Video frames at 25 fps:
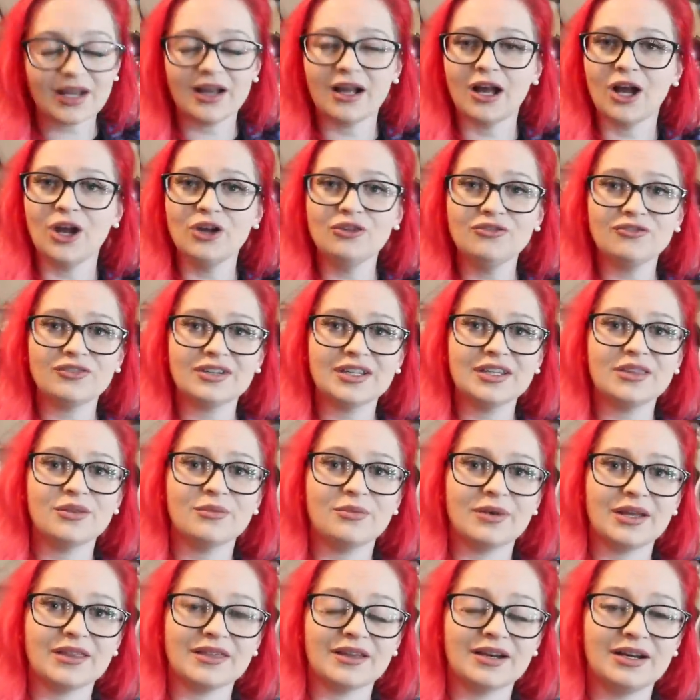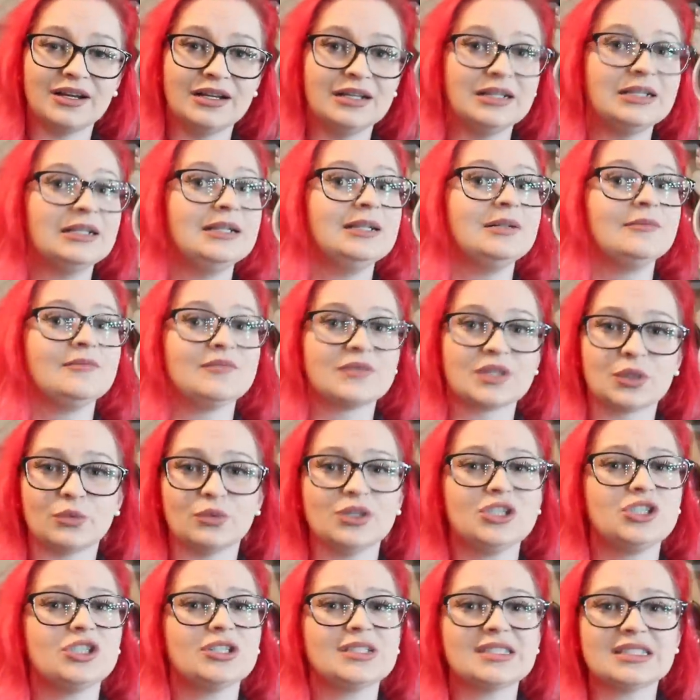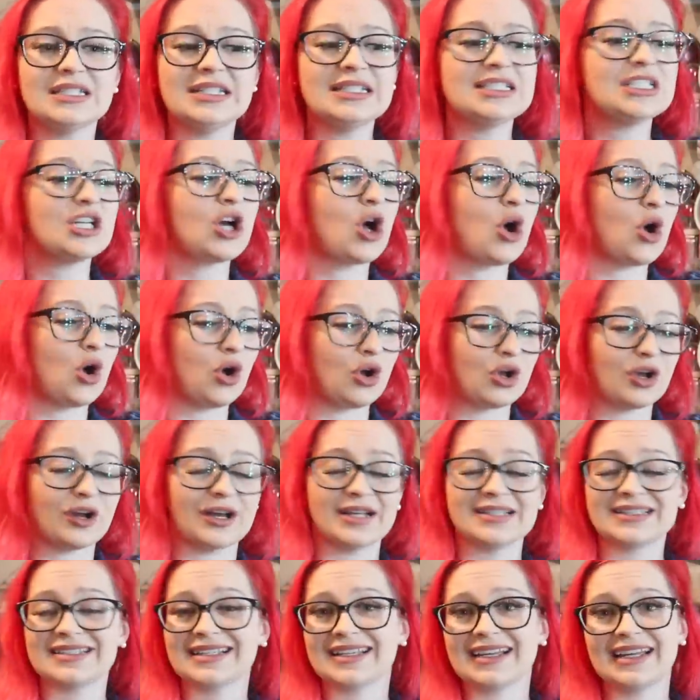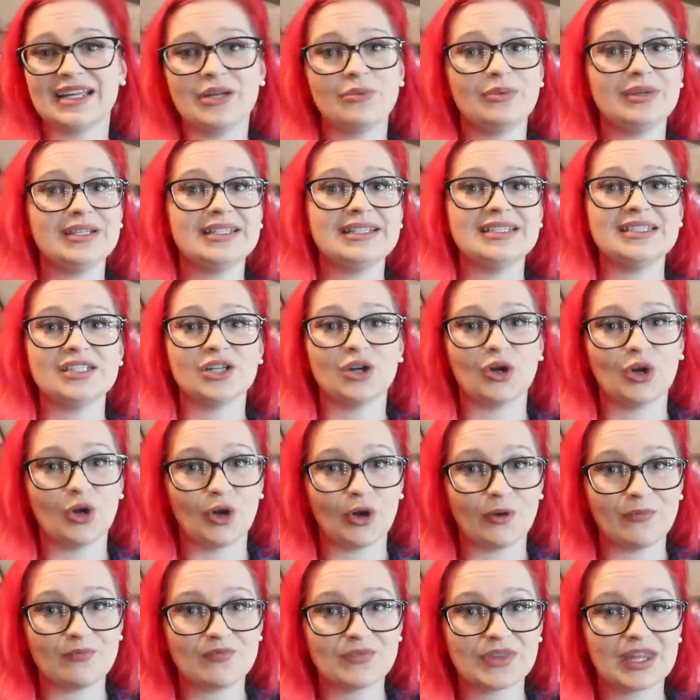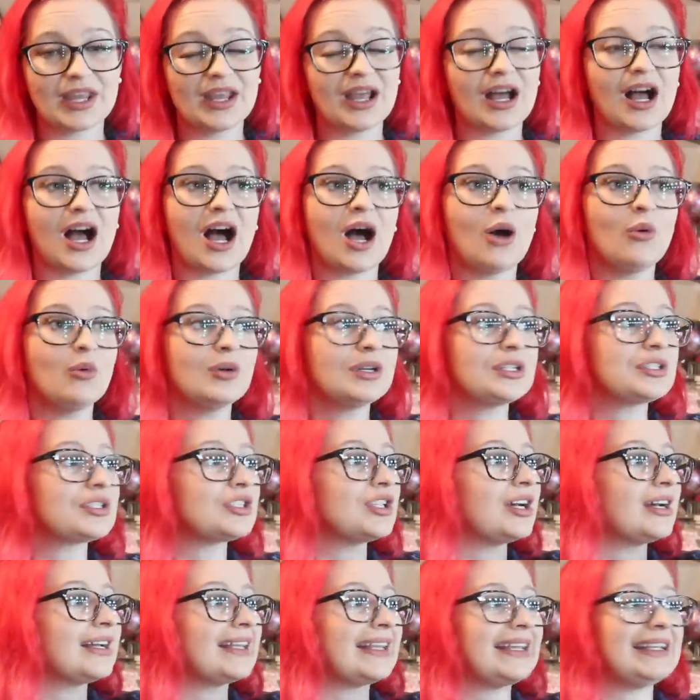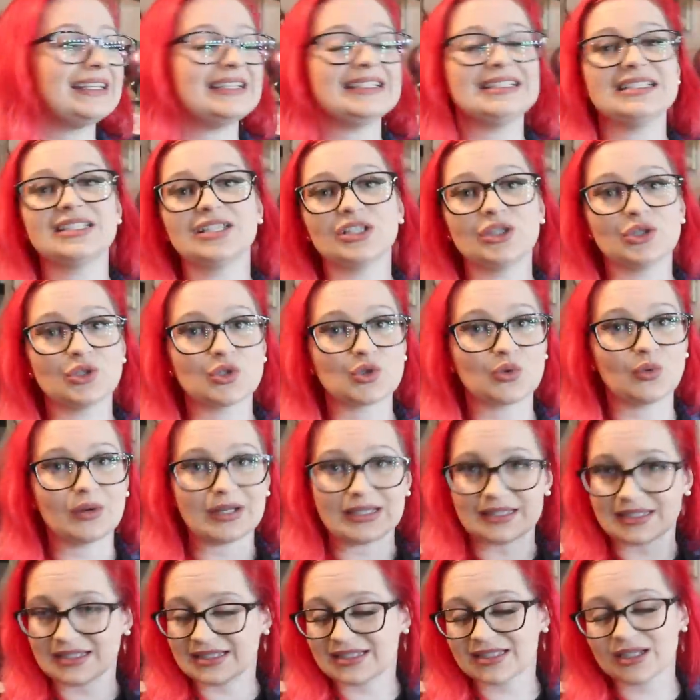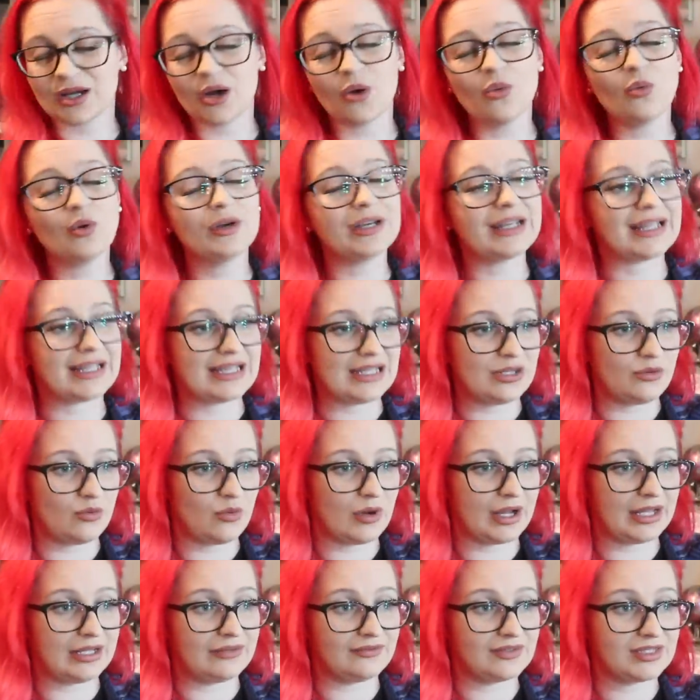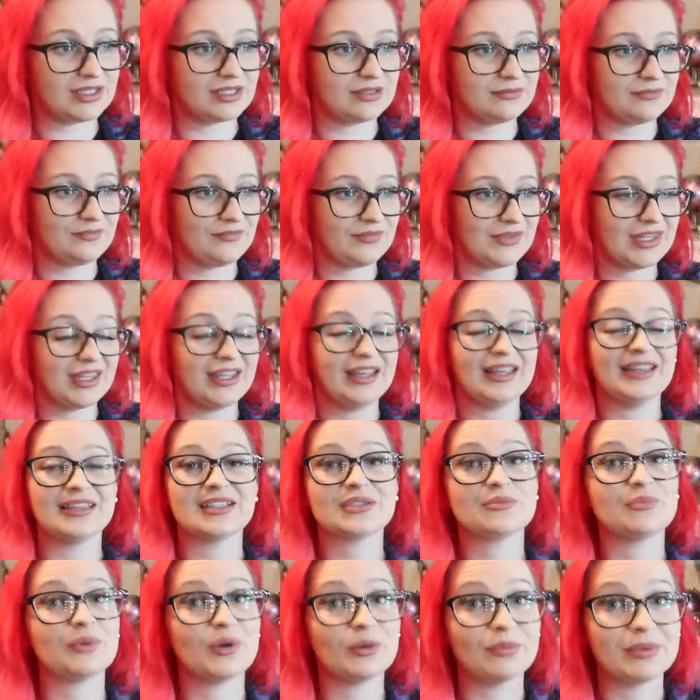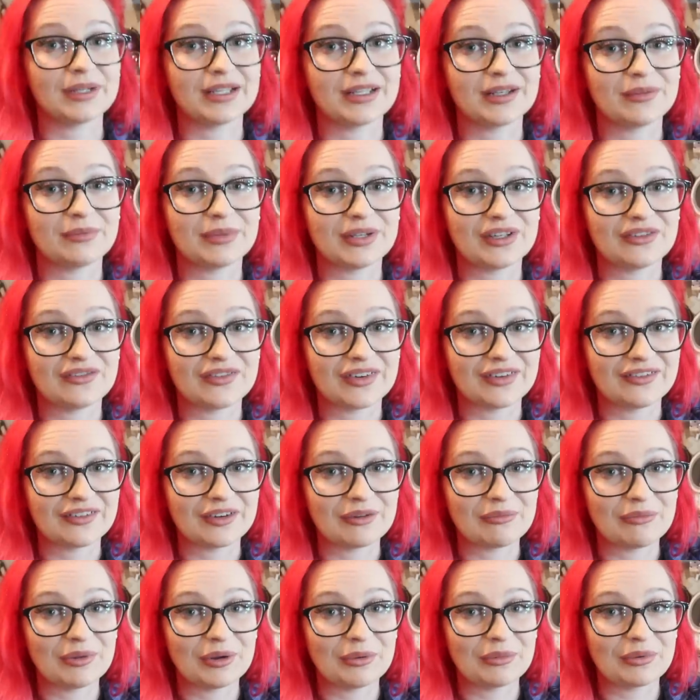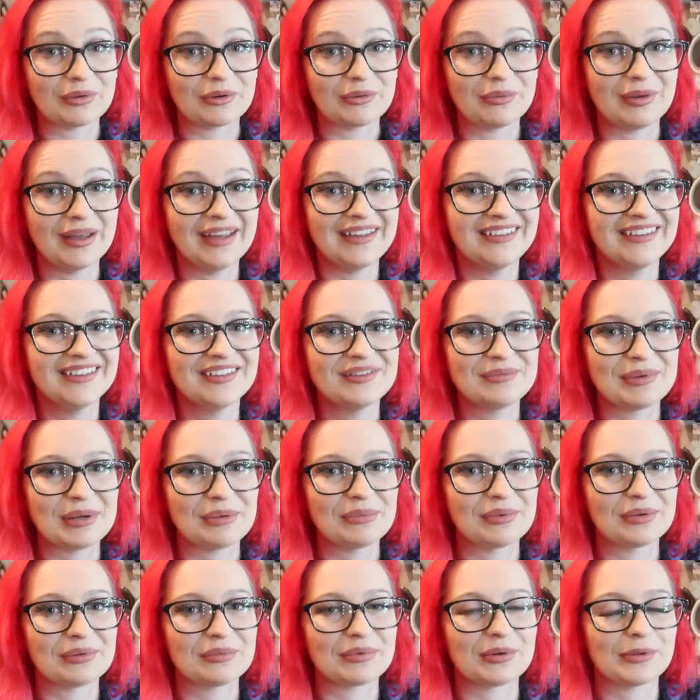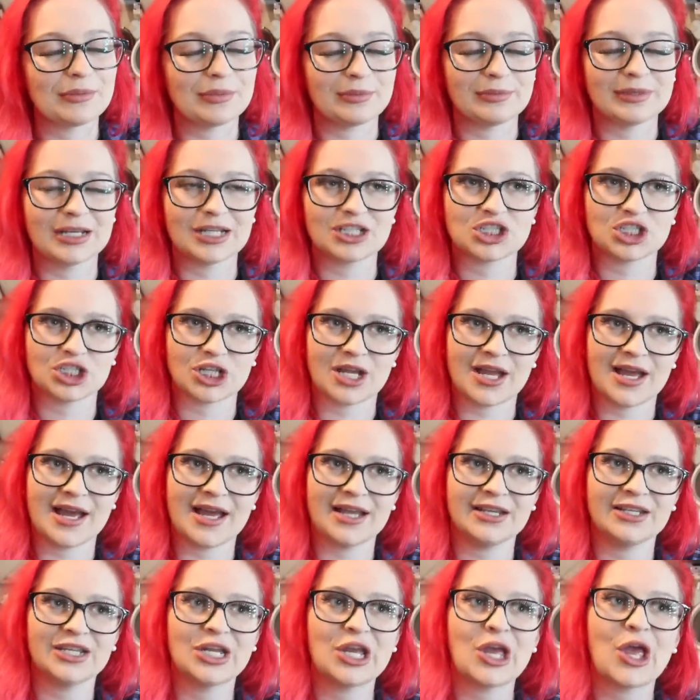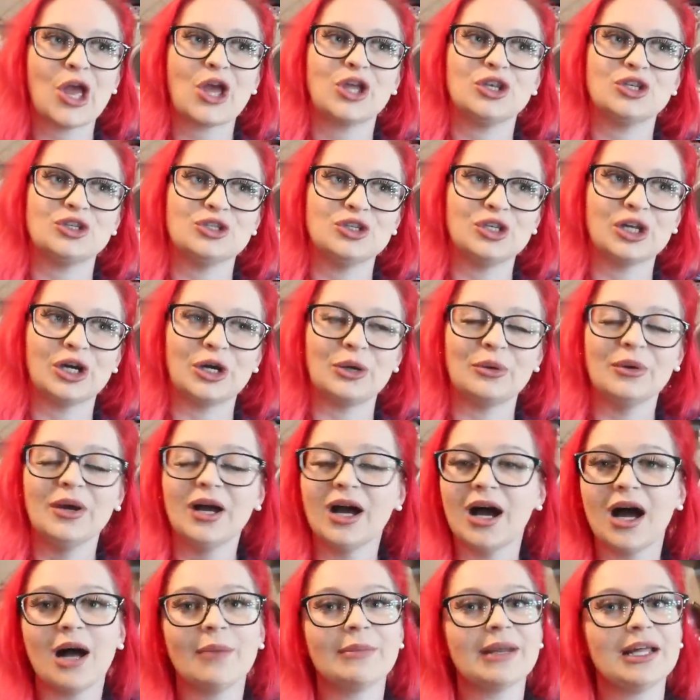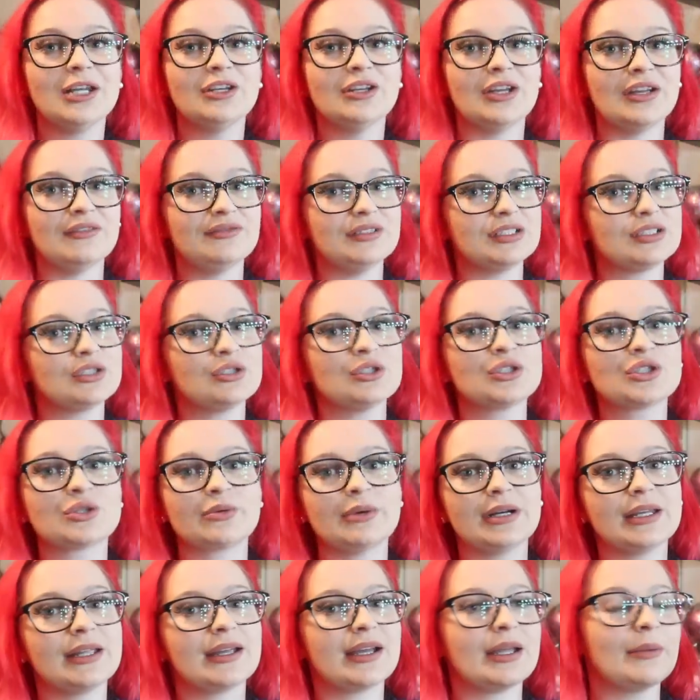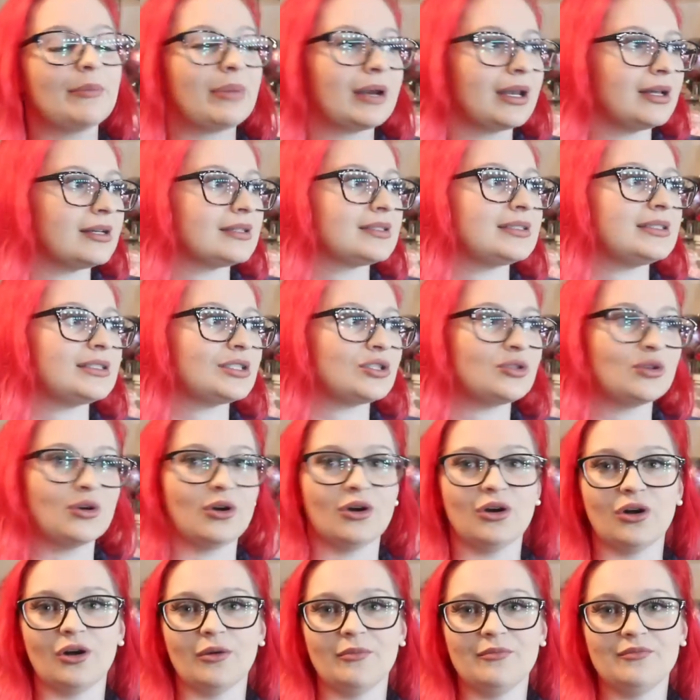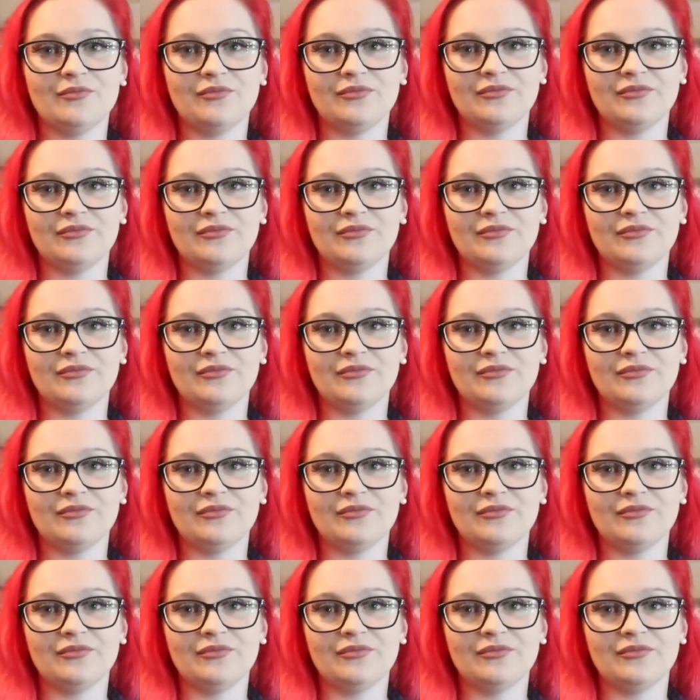hopefully the weather, we just need it hot, guys, okay? We need it hot. I want to start getting into the twenties. I want heat waves. It's probably going to be a very unpopular opinion. People will probably be like, Shan, no. I'm like, look, if it's not twenty-eight plus, it's not hot.